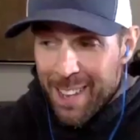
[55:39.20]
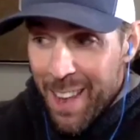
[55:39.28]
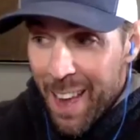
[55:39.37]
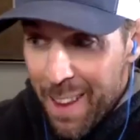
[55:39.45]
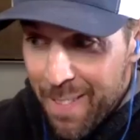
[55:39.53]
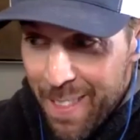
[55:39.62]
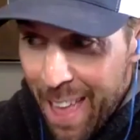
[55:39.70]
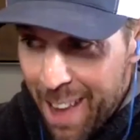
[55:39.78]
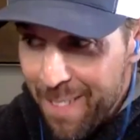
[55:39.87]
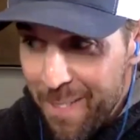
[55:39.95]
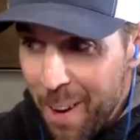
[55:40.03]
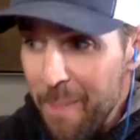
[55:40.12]
not even
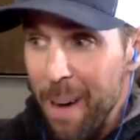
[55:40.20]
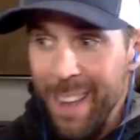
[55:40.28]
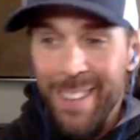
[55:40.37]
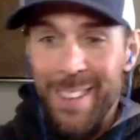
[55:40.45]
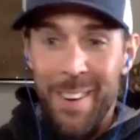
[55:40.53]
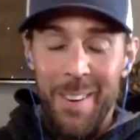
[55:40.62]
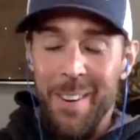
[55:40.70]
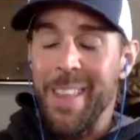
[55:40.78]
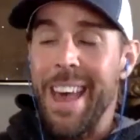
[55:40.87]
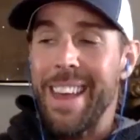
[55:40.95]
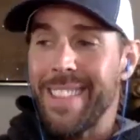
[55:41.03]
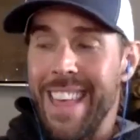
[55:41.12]
that robust or, or
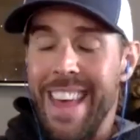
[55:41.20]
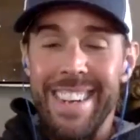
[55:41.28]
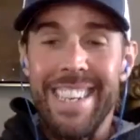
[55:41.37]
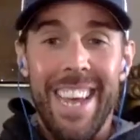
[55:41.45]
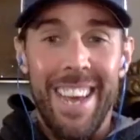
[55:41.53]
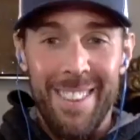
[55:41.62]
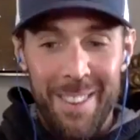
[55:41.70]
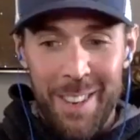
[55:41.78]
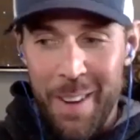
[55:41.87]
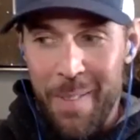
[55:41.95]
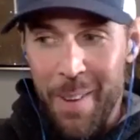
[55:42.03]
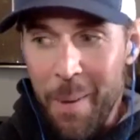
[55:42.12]
that that
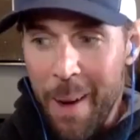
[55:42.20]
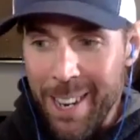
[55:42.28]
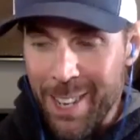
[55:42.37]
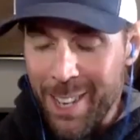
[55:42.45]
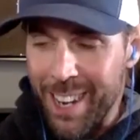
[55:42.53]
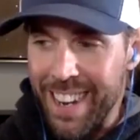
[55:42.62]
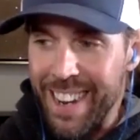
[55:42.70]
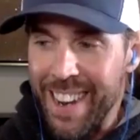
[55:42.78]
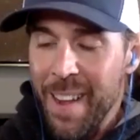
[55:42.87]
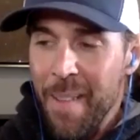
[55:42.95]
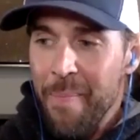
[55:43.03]
intelligent of a question. Mm.